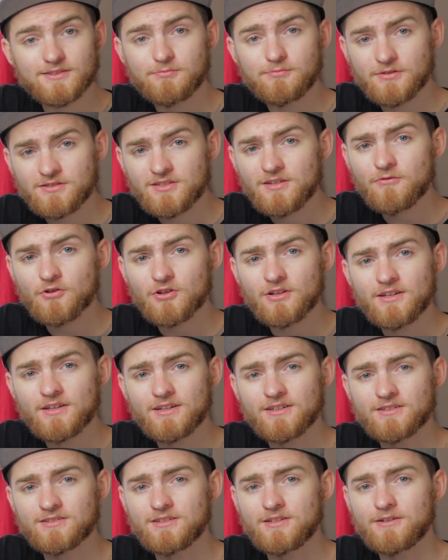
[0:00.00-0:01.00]
specifically
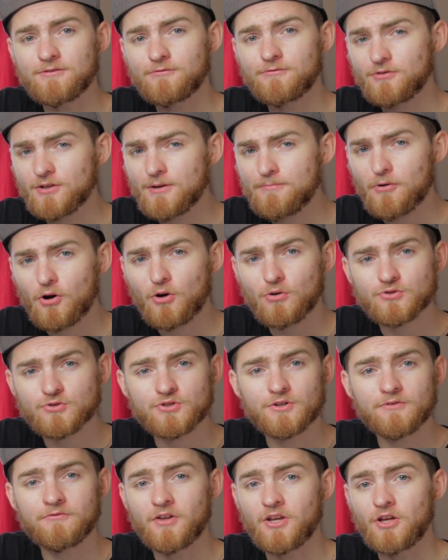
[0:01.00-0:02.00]
is the Flip
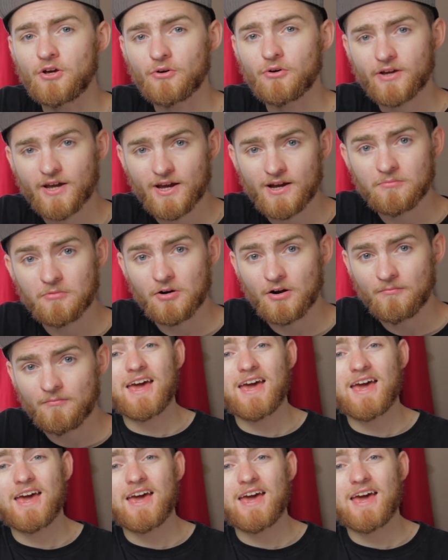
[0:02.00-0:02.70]
Ultra video camera,